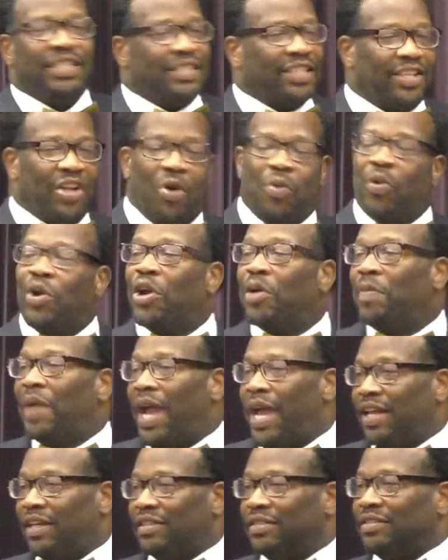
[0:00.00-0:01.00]
He said, don't worry
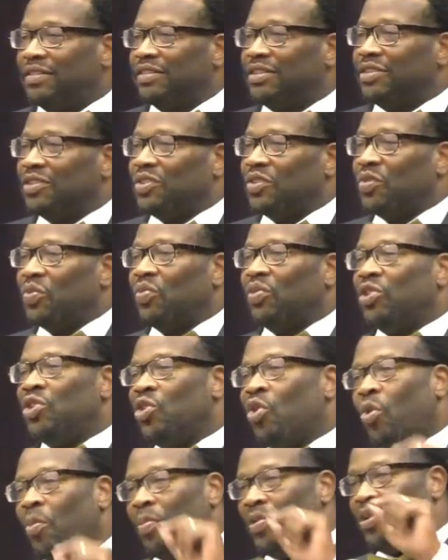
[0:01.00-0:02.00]
about it.
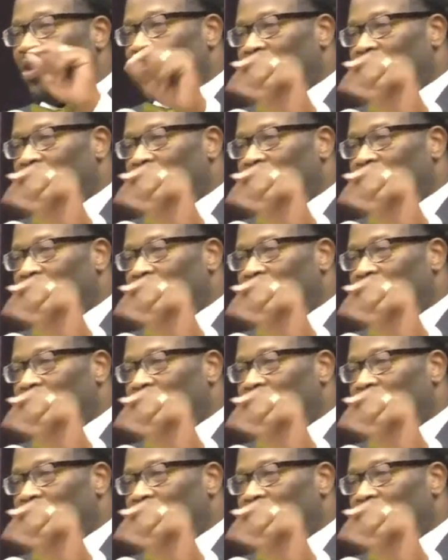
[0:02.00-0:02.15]
When you open